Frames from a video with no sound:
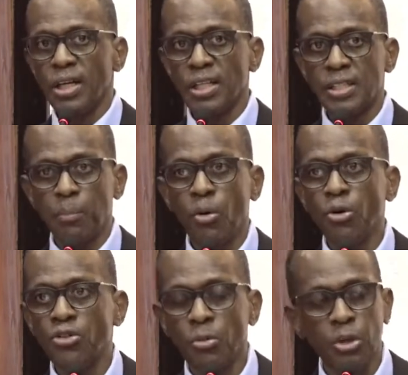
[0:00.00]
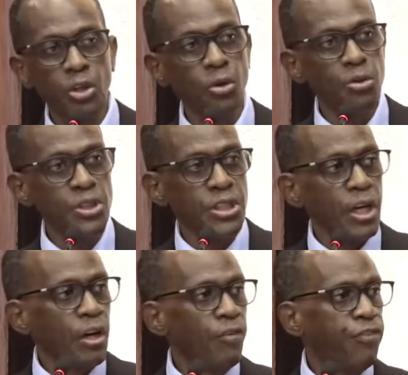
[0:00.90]
is supposed to be used
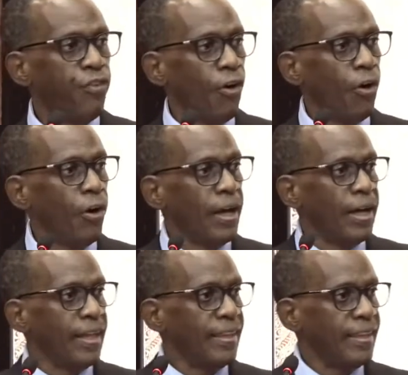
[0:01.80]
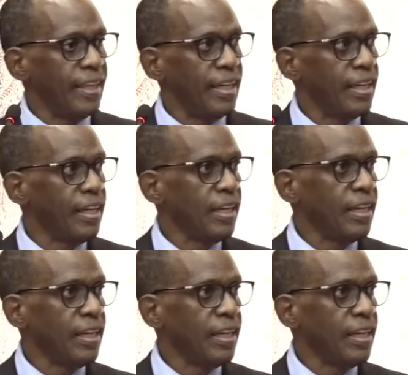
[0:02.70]
for the